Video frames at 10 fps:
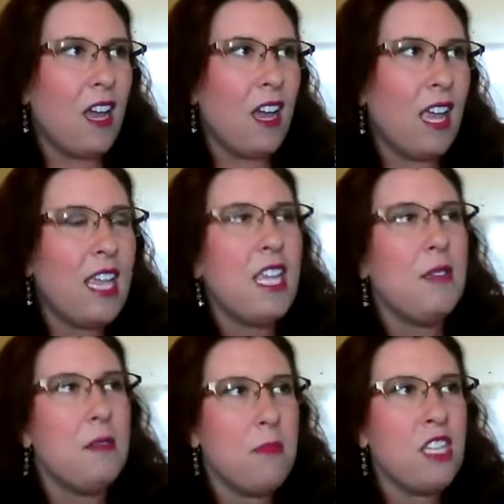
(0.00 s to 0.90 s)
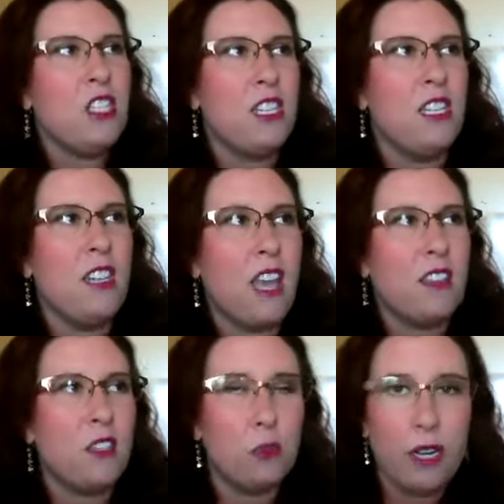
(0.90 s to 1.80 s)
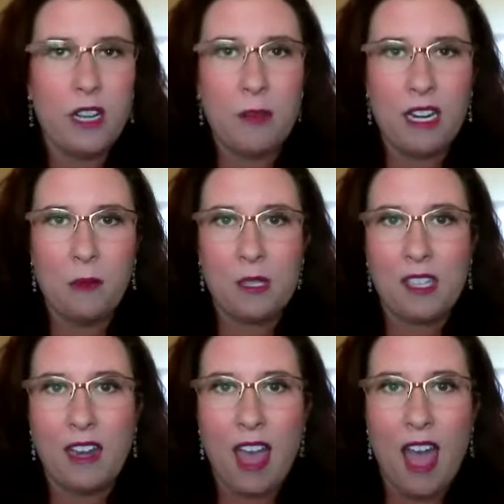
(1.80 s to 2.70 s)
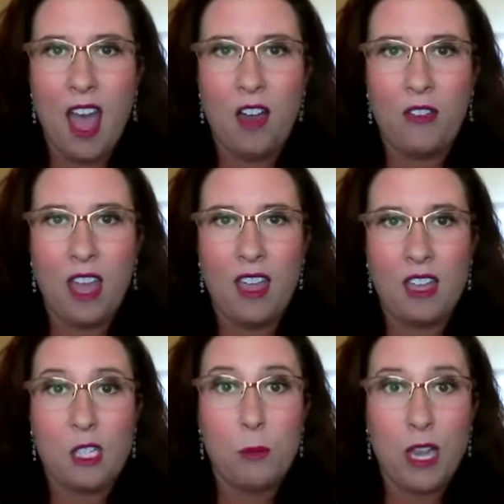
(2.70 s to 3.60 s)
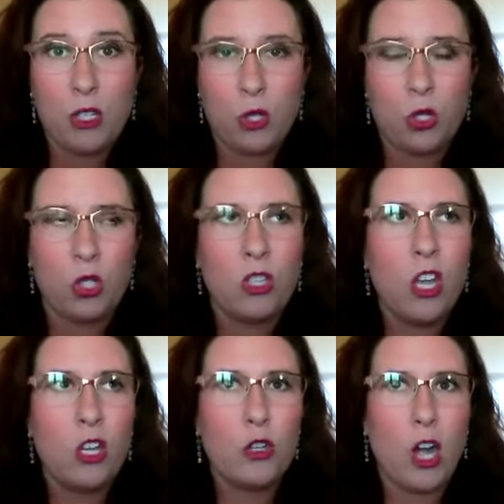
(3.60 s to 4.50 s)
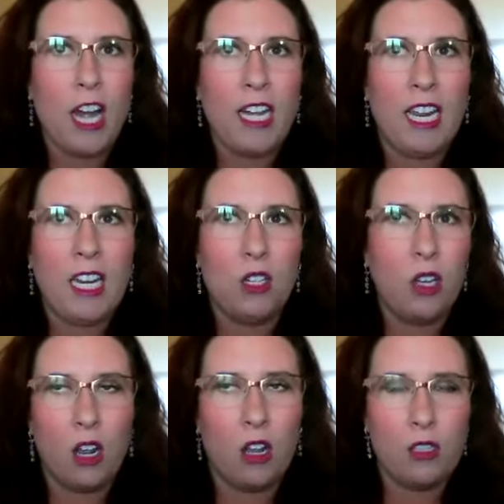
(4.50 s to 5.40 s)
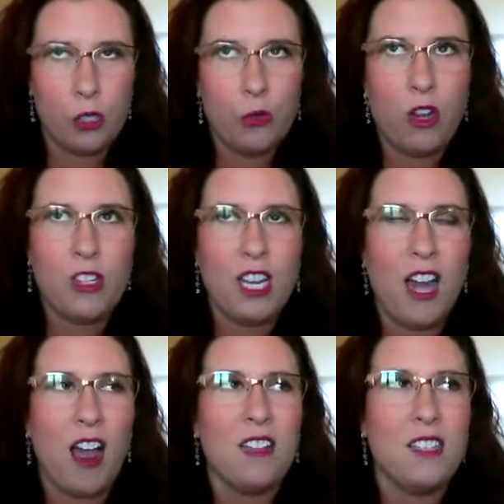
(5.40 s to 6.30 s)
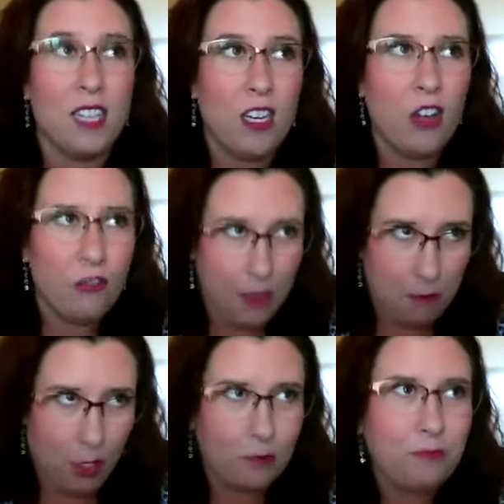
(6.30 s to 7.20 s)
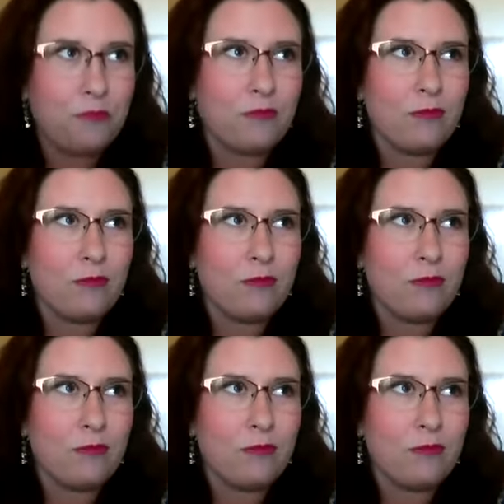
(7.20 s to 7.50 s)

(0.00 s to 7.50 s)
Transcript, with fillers: he mentioned that the REIA meeting was going to have a special training uh, two Thursday nights in November,